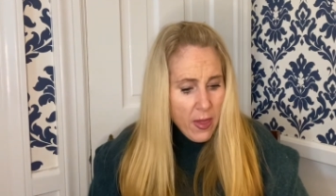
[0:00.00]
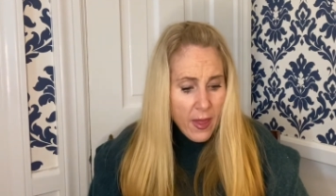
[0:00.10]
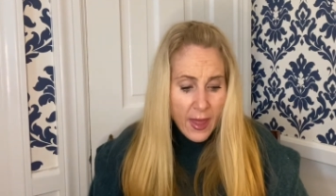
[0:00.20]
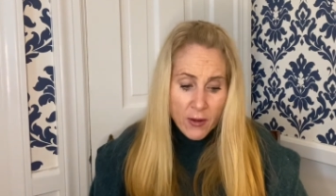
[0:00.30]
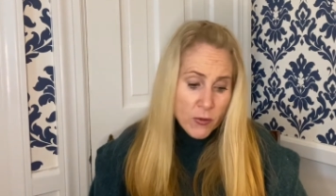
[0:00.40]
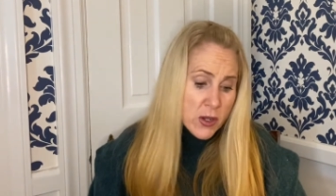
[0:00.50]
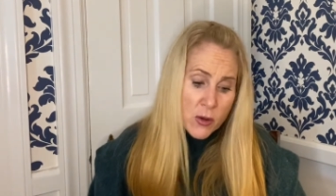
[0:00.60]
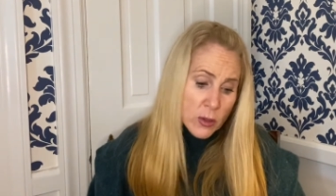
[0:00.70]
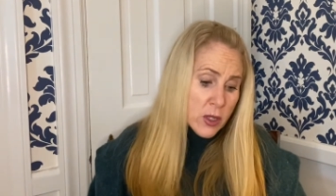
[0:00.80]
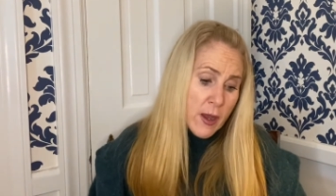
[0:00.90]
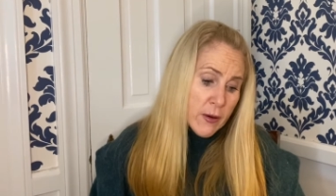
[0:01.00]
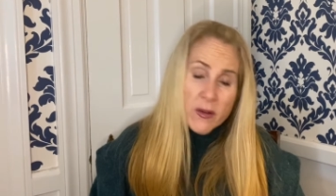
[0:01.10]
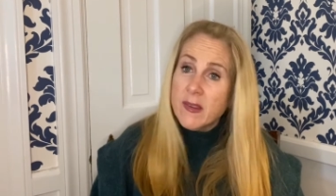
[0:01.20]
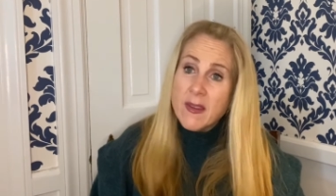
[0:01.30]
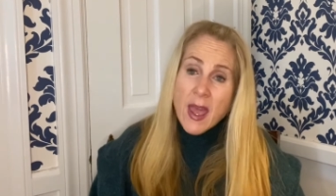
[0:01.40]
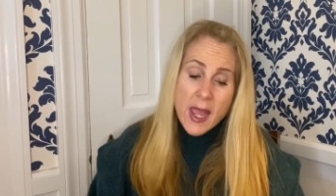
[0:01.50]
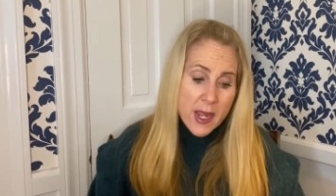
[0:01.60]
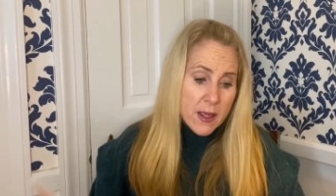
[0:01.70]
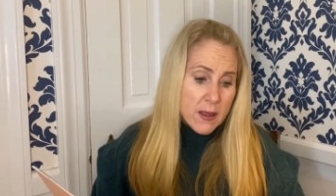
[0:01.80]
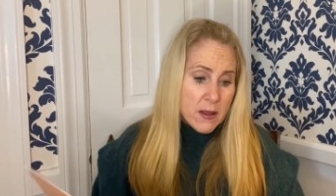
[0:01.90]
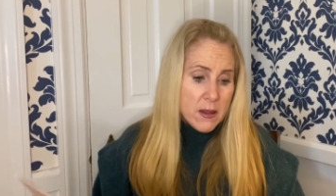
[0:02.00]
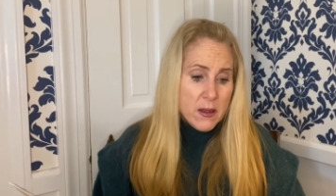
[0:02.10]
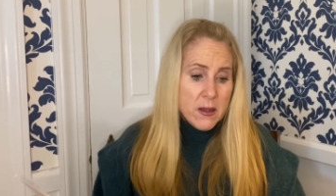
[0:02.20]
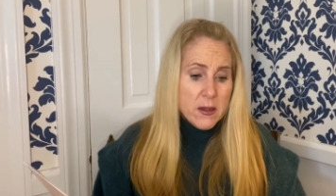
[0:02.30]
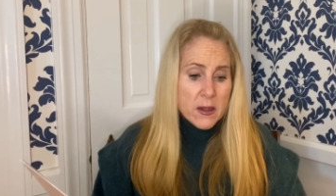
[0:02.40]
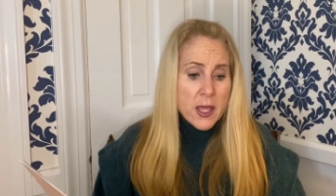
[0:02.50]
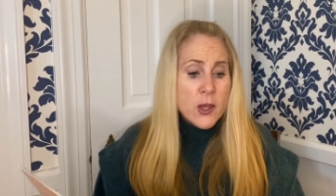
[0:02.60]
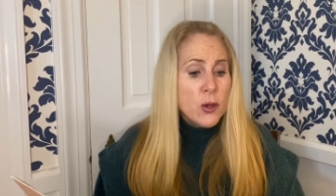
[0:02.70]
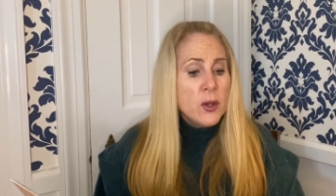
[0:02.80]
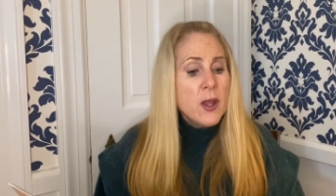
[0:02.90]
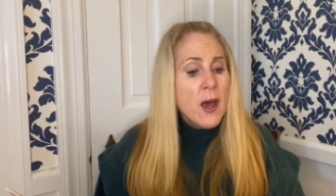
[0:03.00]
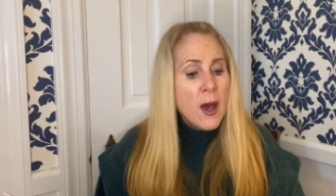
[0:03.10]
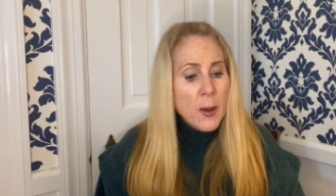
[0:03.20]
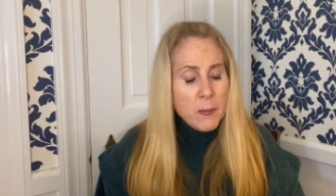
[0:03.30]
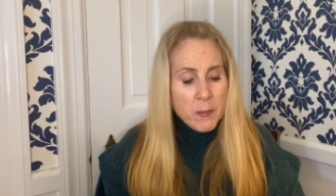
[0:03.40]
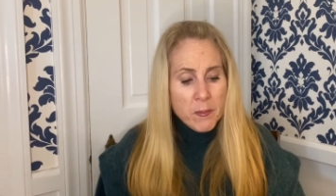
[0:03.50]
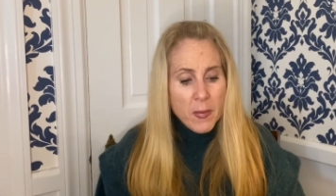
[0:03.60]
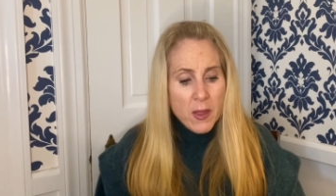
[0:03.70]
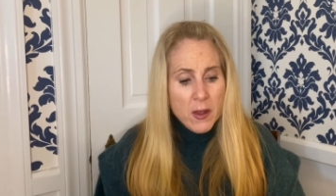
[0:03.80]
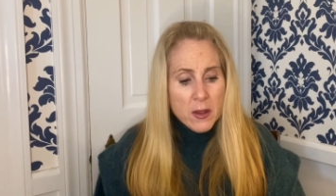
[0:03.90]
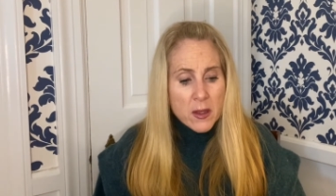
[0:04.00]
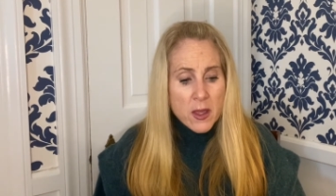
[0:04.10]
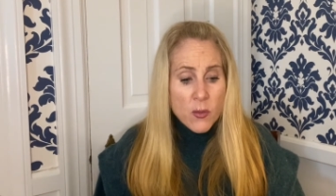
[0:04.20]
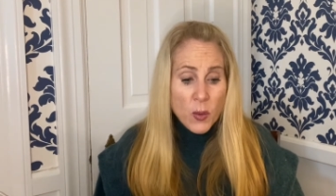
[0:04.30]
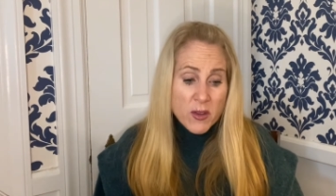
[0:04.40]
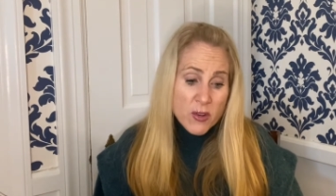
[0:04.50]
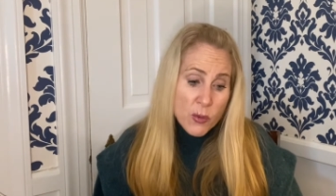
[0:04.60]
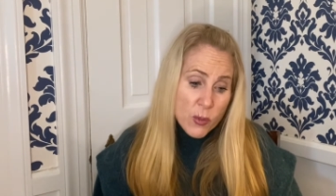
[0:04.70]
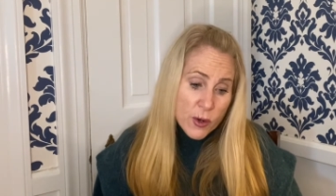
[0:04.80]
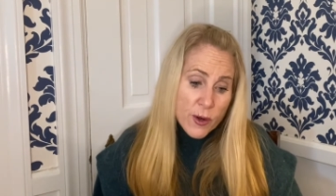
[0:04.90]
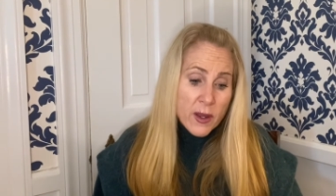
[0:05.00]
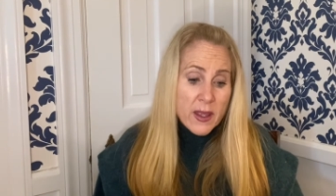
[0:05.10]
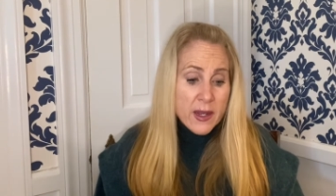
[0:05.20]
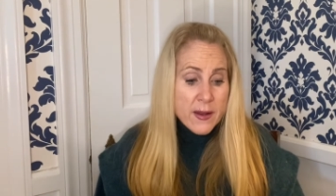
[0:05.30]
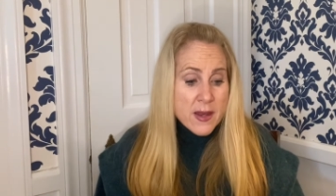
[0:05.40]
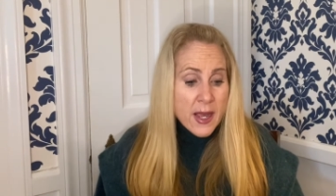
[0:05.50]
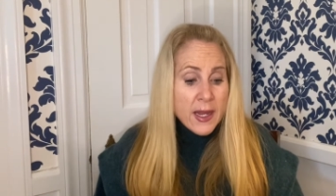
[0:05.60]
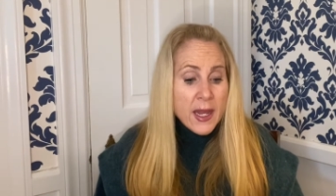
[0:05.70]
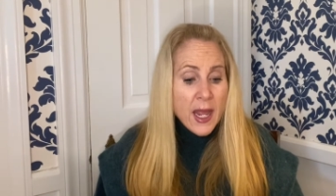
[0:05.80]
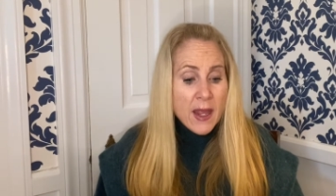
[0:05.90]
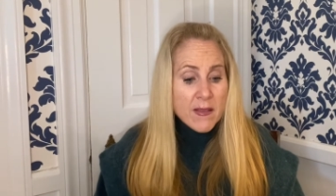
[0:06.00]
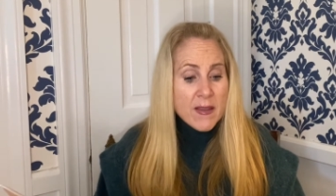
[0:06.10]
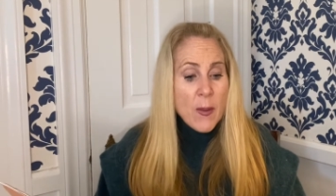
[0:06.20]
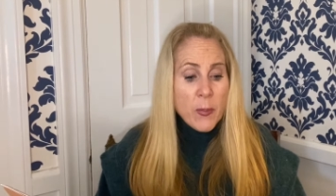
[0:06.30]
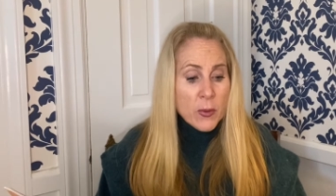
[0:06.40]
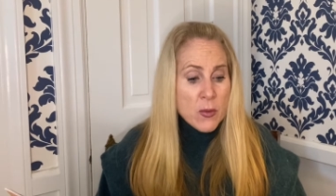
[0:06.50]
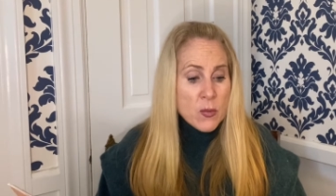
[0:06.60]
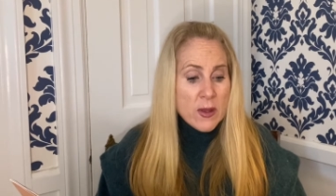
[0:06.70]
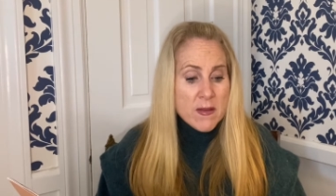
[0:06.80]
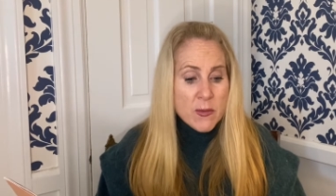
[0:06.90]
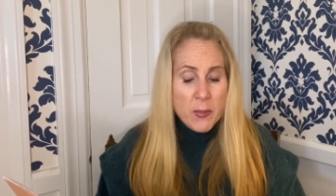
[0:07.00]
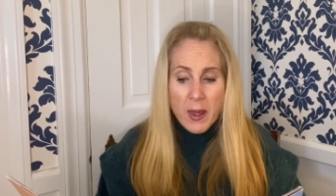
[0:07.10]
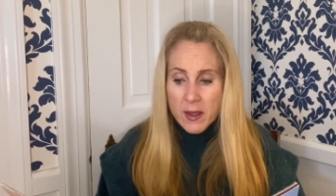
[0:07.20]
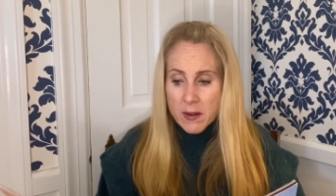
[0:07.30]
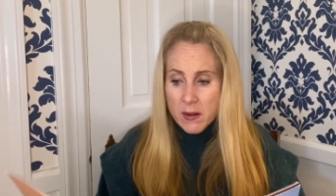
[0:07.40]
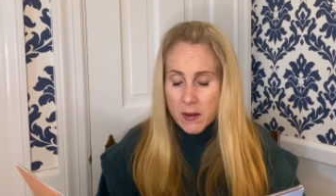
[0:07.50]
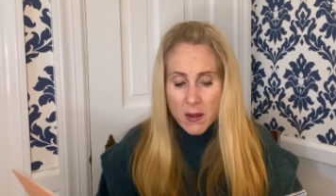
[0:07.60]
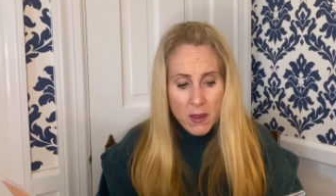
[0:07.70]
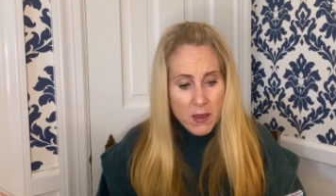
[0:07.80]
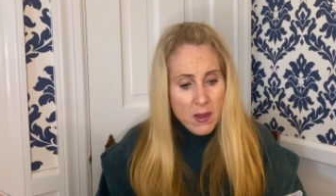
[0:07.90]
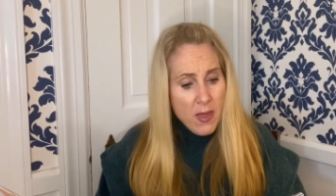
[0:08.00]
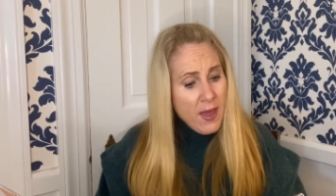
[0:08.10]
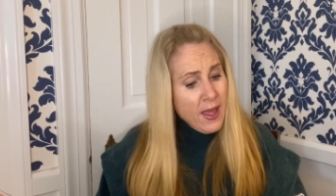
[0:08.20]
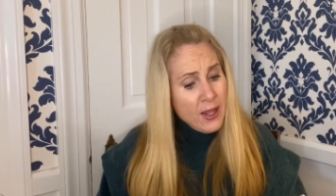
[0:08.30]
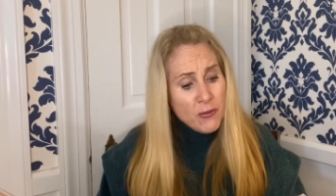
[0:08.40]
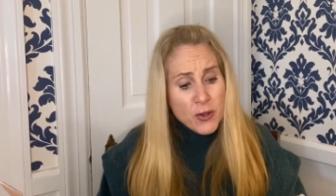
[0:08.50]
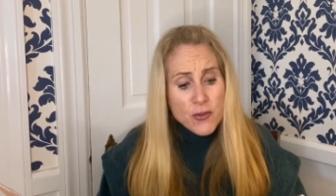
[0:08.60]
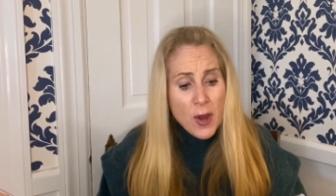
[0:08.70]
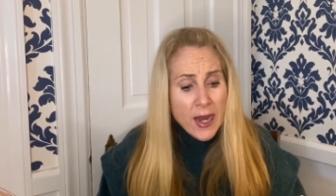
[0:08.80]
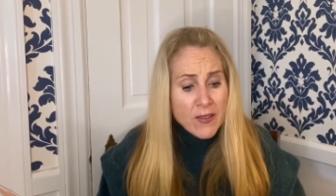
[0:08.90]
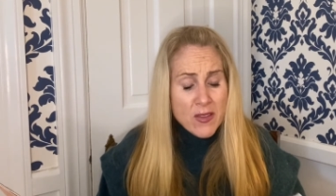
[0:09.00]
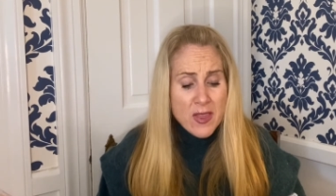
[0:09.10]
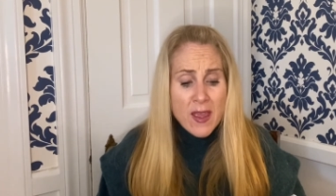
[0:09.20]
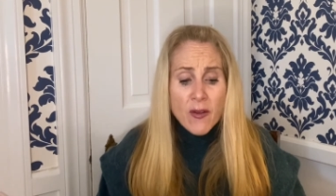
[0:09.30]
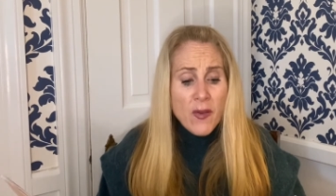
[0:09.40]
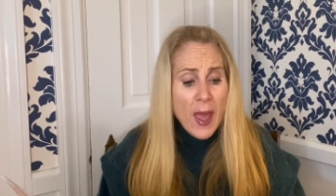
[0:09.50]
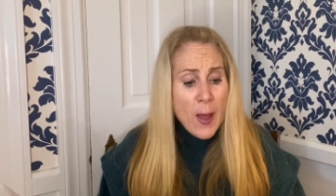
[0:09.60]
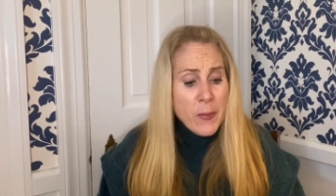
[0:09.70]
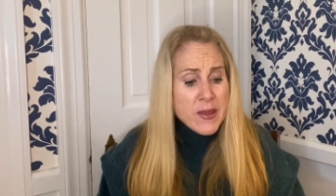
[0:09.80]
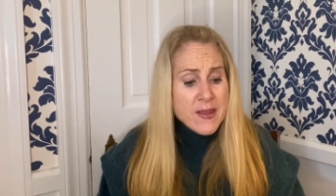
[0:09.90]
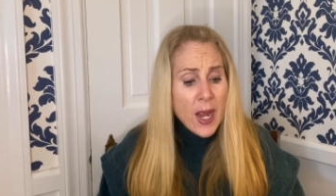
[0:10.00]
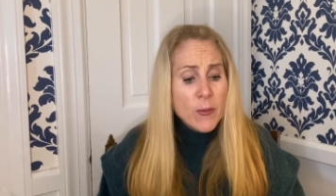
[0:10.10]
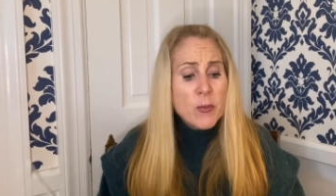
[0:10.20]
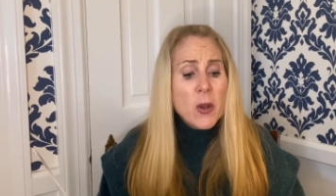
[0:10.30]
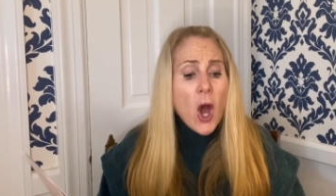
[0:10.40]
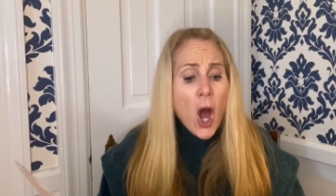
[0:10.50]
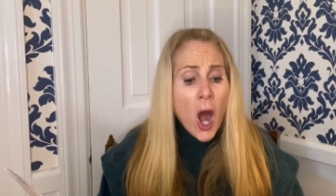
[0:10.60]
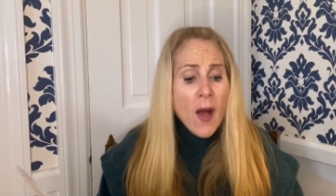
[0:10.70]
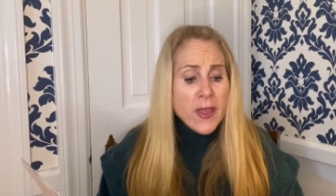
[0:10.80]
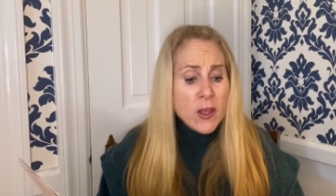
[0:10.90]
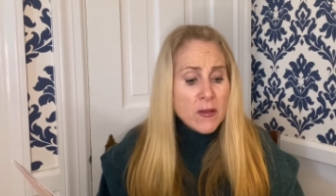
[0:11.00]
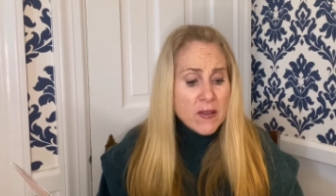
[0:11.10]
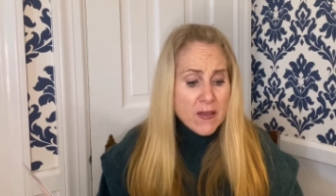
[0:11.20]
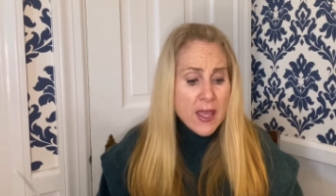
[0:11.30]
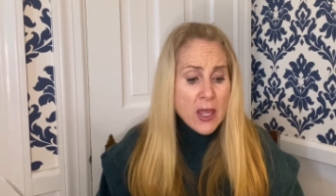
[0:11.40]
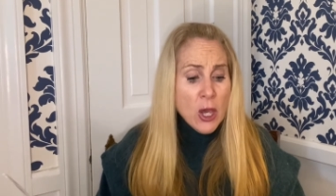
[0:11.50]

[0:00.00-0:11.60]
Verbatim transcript: Henry no longer sang. He couldn't hum. He went to work and at night he ate supper and went to bed. Henry tried to think of happy times, but all he could see